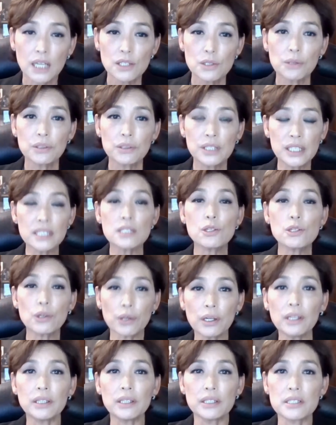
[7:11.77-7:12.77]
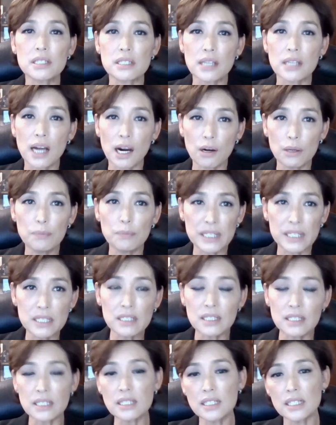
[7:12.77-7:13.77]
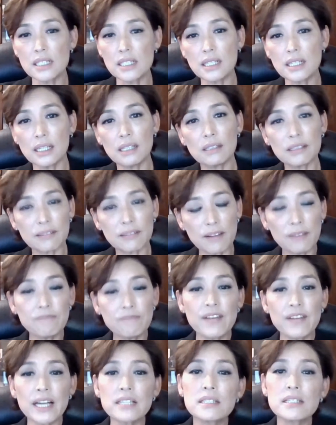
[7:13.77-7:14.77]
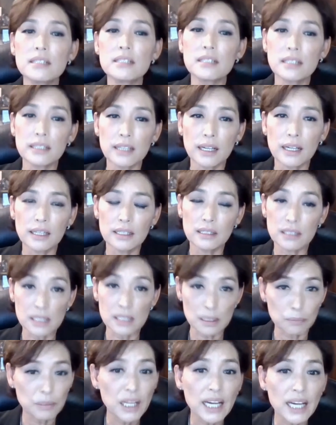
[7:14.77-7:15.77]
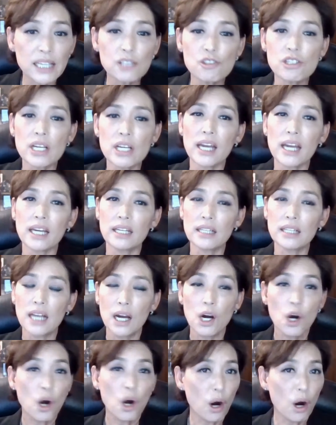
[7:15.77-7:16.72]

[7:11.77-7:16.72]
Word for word: So this hurts our businesses. It affects the uh, the supply chain.